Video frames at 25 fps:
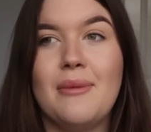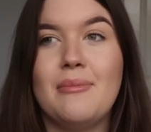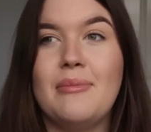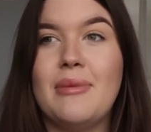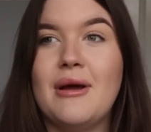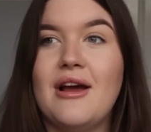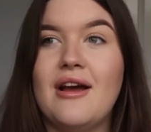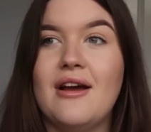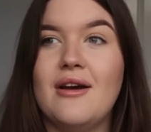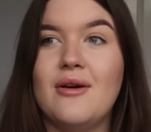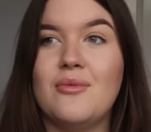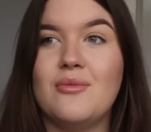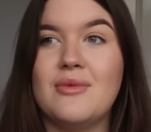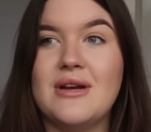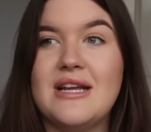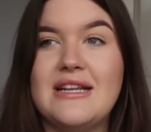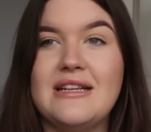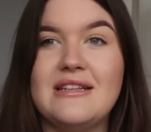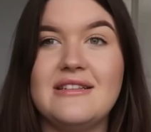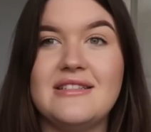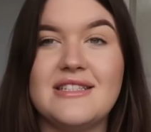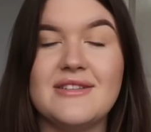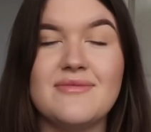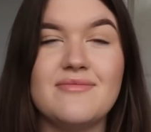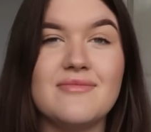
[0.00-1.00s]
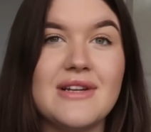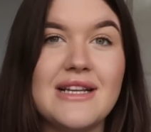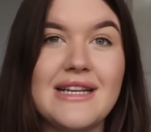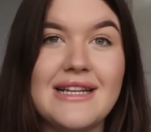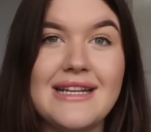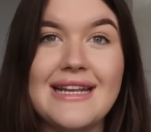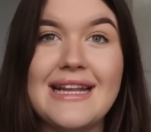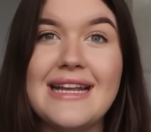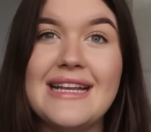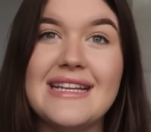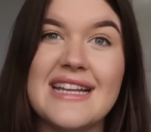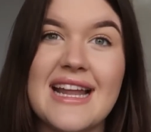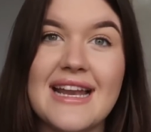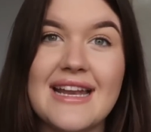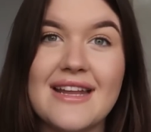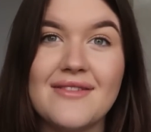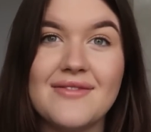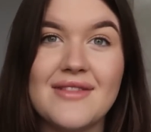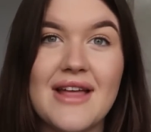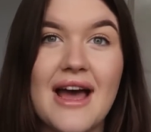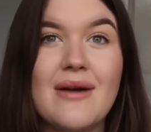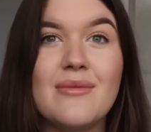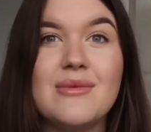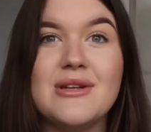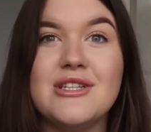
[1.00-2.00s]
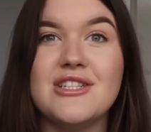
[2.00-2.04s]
but we didn't really need any of that.